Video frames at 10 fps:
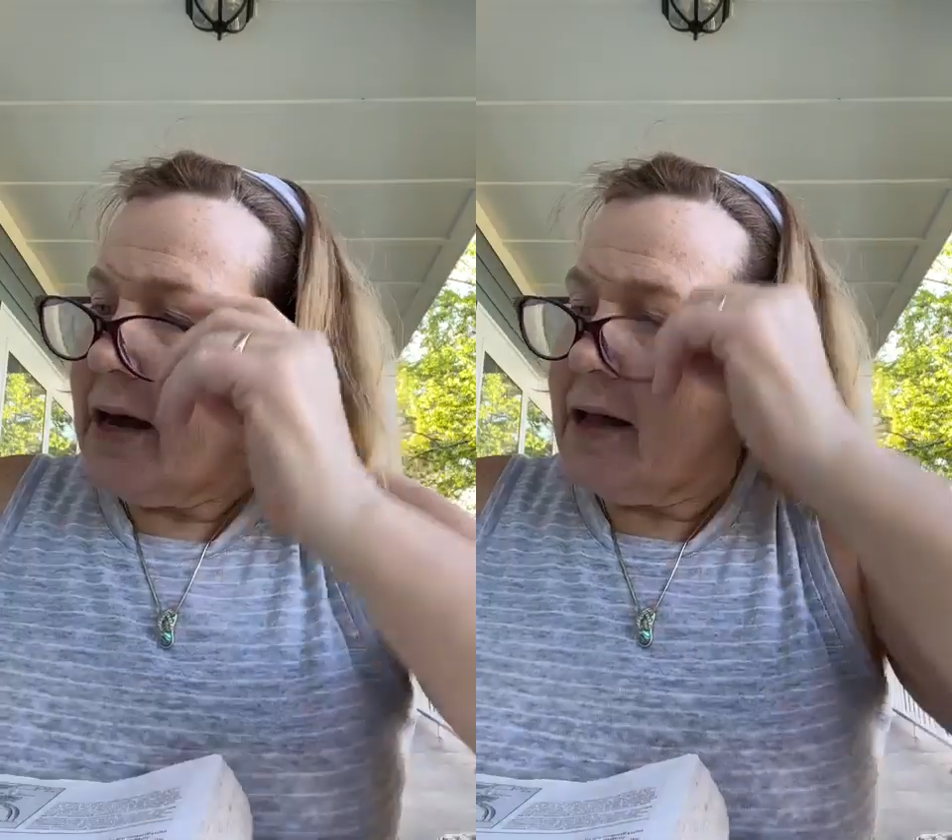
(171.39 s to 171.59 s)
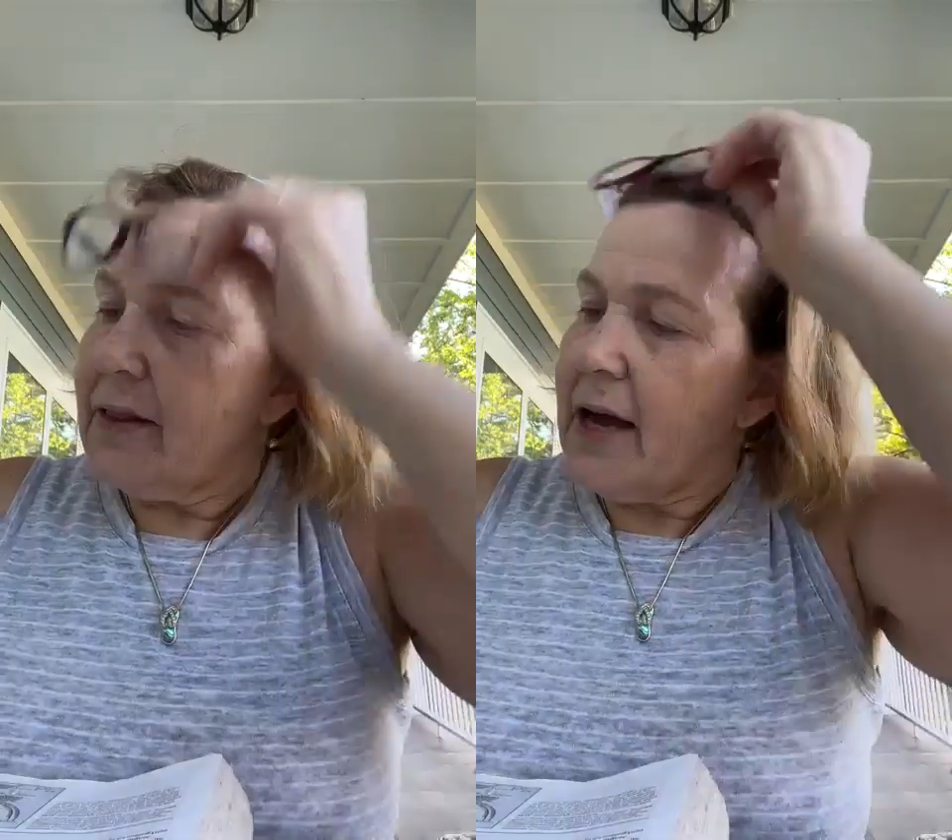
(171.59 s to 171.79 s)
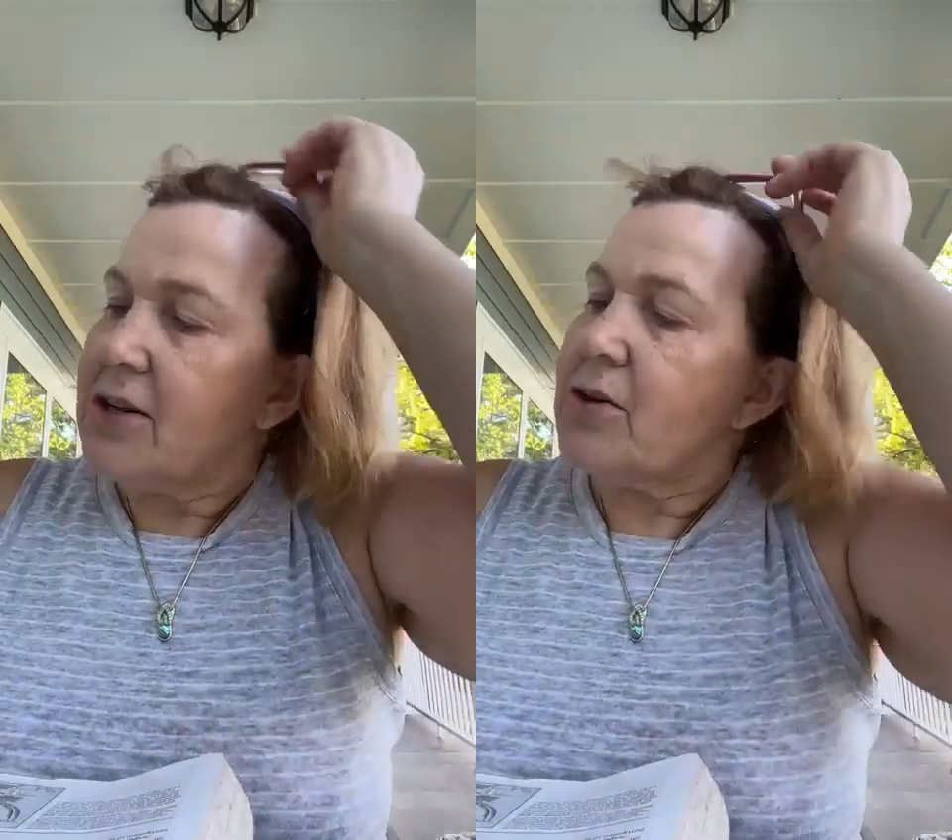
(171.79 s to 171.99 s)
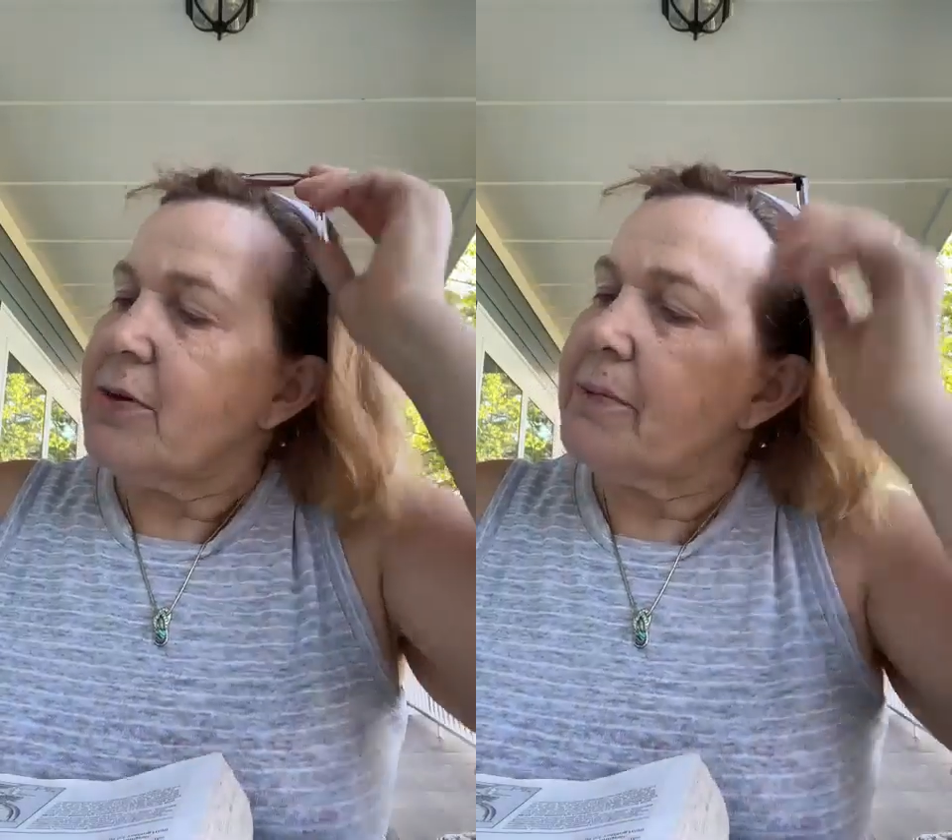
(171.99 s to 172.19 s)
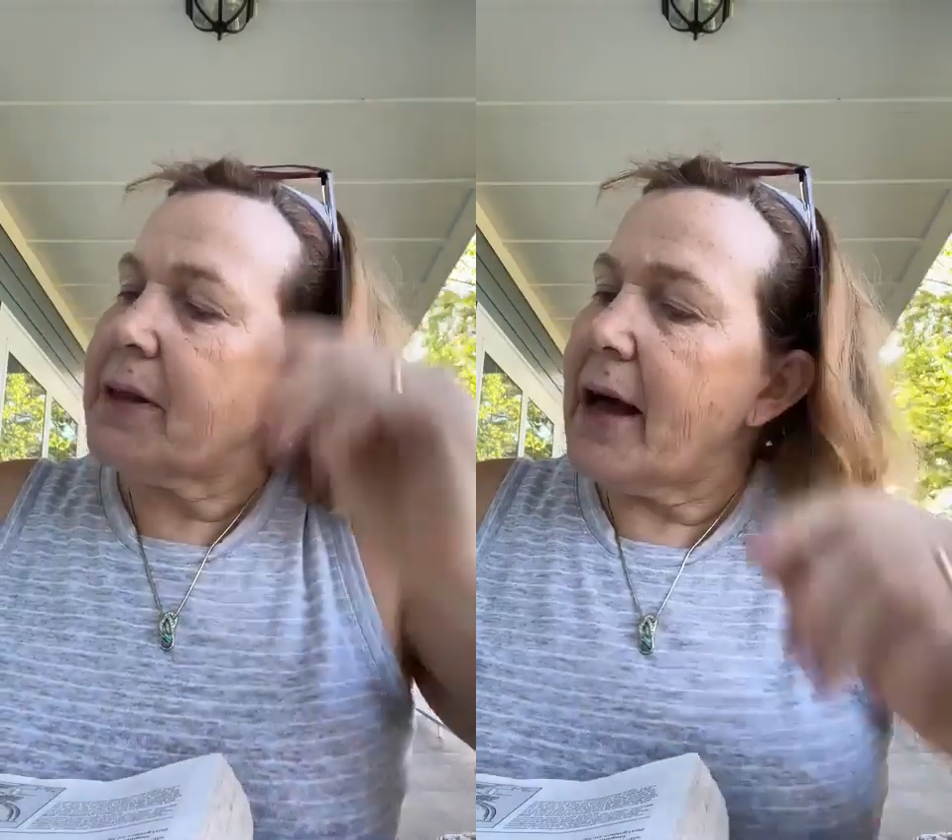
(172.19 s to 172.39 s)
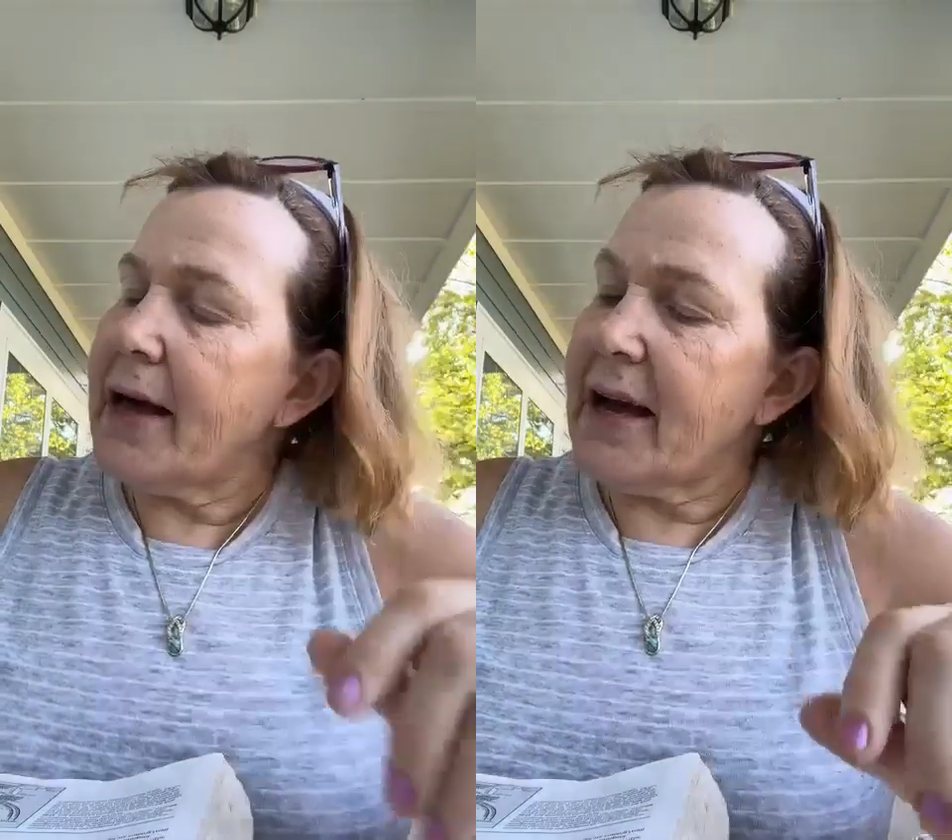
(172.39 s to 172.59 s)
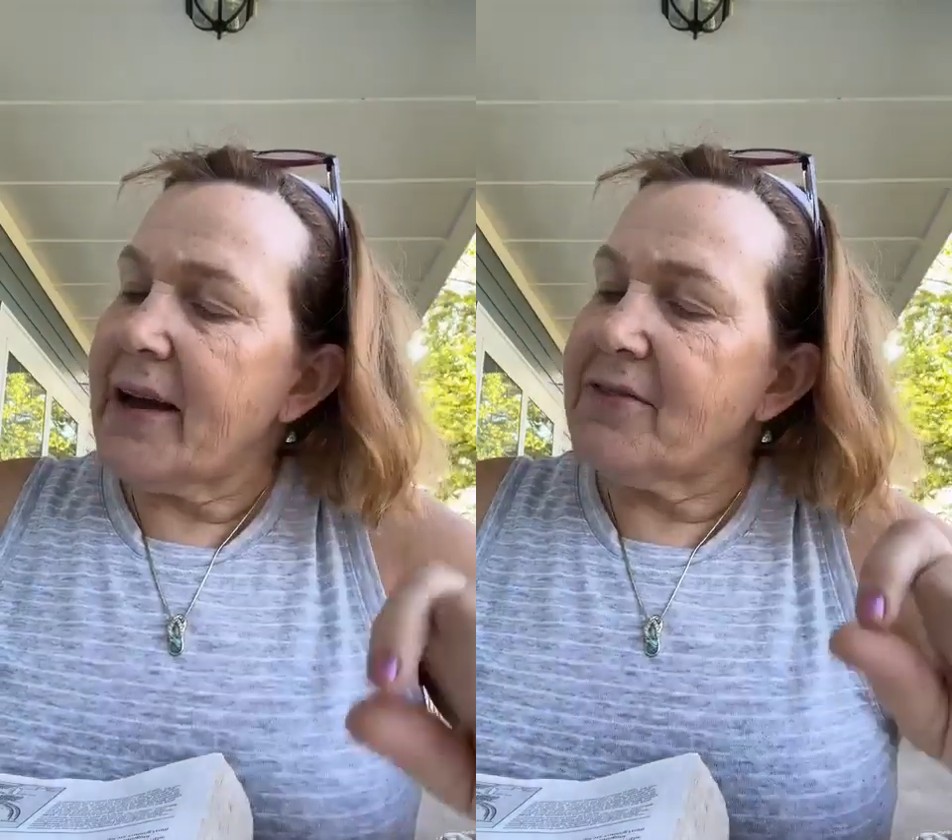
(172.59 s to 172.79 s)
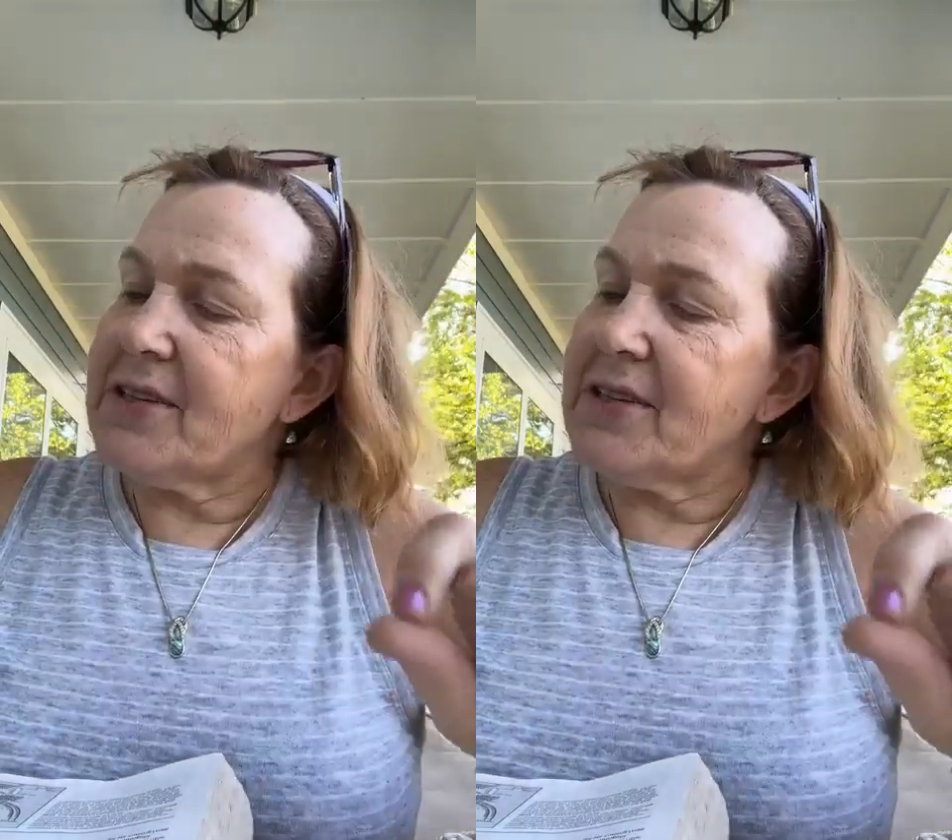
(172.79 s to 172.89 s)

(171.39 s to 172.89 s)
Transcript: Elijah replied, I have